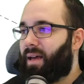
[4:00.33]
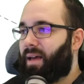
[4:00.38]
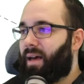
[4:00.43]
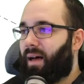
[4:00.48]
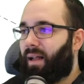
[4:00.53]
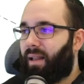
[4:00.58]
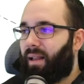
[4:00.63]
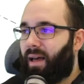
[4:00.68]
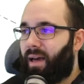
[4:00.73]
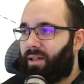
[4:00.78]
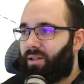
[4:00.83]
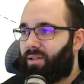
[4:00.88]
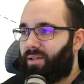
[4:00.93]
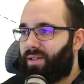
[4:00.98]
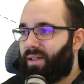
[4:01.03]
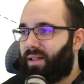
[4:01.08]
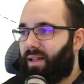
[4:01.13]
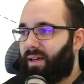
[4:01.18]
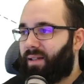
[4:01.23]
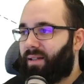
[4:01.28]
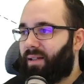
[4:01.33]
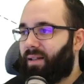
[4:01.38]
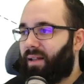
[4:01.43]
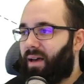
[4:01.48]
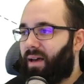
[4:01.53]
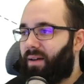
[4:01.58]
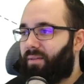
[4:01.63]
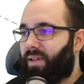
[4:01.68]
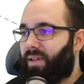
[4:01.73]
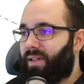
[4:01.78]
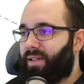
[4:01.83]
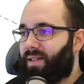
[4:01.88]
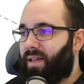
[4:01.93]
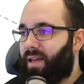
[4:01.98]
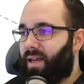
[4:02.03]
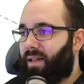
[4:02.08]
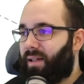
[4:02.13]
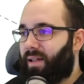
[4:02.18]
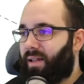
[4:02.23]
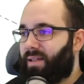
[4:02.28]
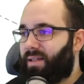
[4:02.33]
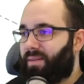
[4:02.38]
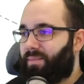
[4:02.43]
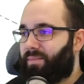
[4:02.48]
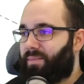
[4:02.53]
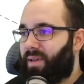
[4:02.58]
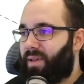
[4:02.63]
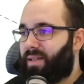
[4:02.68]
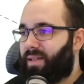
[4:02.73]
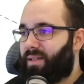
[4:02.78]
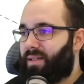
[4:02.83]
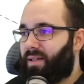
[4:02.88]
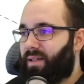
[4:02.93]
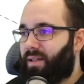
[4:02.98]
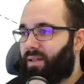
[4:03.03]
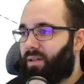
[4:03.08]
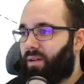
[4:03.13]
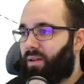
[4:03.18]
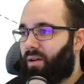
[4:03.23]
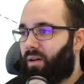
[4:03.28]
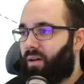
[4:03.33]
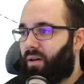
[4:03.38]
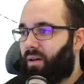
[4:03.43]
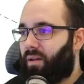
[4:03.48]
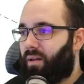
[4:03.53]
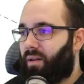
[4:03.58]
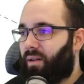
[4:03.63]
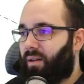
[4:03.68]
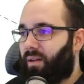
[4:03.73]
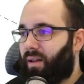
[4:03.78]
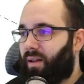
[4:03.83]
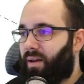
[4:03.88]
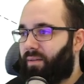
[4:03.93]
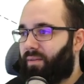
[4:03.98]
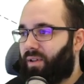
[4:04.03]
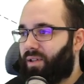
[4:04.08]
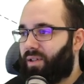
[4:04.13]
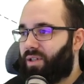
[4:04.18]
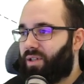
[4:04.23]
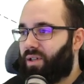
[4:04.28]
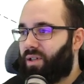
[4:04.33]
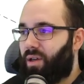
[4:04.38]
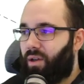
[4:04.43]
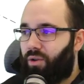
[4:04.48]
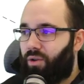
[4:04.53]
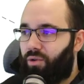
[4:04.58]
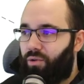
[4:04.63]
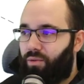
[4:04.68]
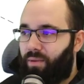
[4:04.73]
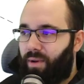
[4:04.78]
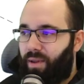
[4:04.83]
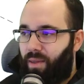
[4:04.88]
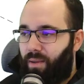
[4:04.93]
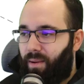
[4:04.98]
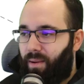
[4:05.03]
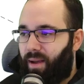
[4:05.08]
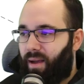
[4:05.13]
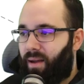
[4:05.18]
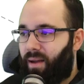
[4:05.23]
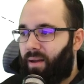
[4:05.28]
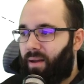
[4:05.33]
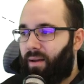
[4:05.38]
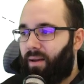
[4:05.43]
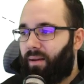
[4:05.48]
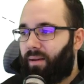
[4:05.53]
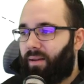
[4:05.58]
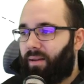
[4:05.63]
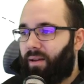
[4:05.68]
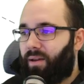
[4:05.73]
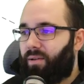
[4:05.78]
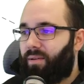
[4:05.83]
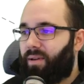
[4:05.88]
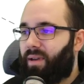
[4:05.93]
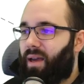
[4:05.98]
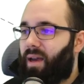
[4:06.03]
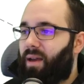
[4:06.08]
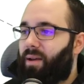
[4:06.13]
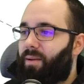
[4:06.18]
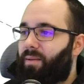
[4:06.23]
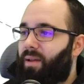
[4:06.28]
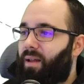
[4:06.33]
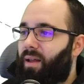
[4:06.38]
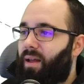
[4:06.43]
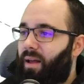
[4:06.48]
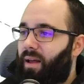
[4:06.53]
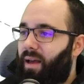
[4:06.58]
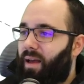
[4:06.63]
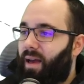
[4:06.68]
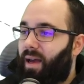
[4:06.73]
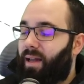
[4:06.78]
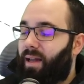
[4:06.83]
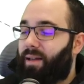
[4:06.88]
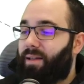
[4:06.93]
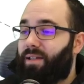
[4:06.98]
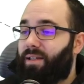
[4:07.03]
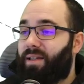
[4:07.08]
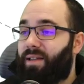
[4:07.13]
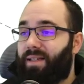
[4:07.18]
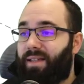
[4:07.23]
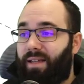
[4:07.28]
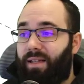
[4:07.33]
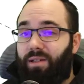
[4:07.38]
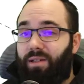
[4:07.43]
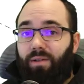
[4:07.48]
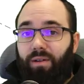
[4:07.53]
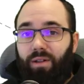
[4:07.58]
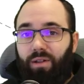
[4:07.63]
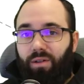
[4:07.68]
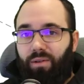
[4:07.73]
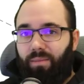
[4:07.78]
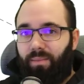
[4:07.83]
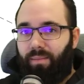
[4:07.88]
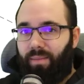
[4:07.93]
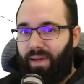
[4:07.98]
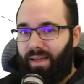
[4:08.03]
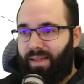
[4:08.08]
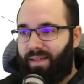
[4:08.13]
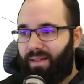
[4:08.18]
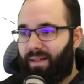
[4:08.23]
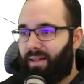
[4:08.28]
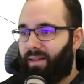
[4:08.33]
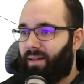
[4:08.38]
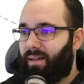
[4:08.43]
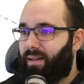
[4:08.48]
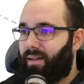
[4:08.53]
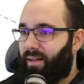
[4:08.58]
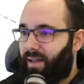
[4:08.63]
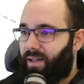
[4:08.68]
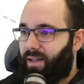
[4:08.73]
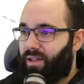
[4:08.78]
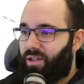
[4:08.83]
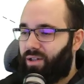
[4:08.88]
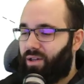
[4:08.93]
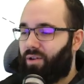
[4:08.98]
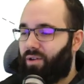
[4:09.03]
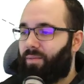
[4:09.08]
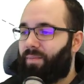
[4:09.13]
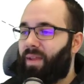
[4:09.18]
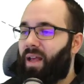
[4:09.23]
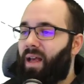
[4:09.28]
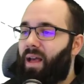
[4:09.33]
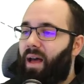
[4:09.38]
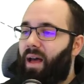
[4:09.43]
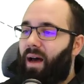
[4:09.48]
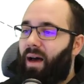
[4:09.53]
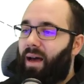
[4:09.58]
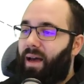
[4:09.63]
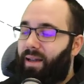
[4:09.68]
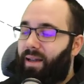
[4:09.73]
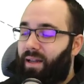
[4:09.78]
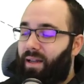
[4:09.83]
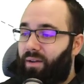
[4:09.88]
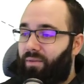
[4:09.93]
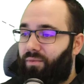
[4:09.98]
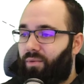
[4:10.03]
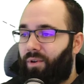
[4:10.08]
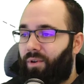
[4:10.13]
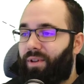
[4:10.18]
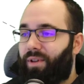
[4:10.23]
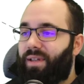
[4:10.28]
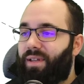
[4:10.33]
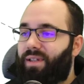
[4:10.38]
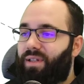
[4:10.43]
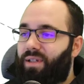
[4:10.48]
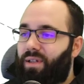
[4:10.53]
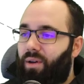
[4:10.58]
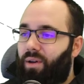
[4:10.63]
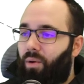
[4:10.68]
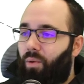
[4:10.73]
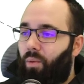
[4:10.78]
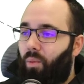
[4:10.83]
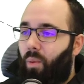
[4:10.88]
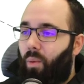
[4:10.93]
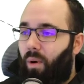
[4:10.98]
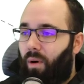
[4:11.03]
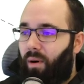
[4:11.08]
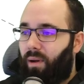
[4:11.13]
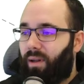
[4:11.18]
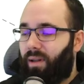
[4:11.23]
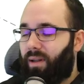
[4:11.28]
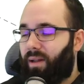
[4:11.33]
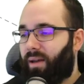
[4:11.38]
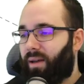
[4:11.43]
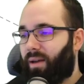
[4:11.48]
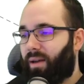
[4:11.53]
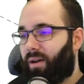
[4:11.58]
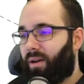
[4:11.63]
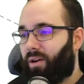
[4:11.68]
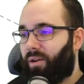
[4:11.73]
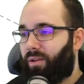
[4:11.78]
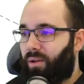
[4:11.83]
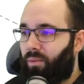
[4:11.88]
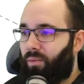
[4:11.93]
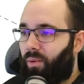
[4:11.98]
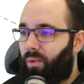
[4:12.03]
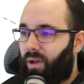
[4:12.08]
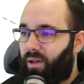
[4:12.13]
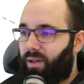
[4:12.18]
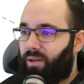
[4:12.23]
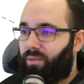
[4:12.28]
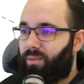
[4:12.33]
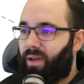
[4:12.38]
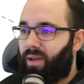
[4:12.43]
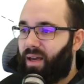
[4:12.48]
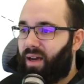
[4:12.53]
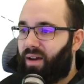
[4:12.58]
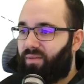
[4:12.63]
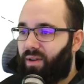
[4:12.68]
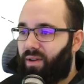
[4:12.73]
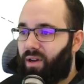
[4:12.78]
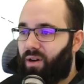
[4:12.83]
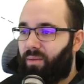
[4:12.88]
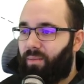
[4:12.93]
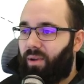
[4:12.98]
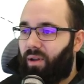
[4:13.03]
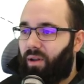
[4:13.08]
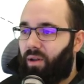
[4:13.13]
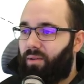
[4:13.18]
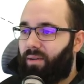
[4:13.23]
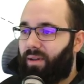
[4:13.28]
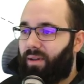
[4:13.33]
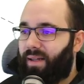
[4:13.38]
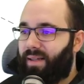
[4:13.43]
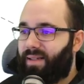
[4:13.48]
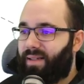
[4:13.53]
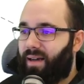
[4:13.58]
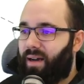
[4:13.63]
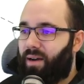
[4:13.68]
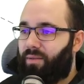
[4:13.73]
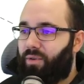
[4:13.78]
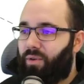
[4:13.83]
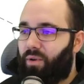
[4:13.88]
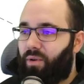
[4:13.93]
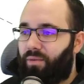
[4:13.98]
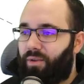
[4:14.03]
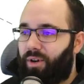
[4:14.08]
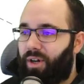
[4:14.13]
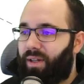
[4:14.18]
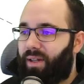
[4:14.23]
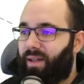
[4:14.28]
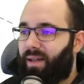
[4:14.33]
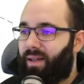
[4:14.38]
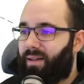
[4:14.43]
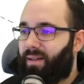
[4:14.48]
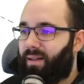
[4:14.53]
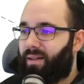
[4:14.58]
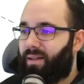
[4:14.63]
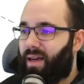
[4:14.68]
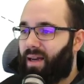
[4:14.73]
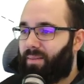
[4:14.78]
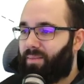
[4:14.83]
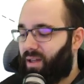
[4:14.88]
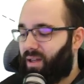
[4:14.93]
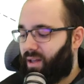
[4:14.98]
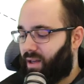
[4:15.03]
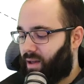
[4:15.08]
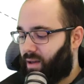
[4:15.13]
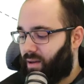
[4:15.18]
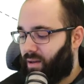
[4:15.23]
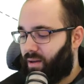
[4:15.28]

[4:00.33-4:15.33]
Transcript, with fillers: align to selected levels, and let's paste it on levels two and three. Click OK. And as you can see, it's going to paste it like so. Uh, then for this uh, wall, uh, curtain wall that we have here below, let's hover over it, hit the tab key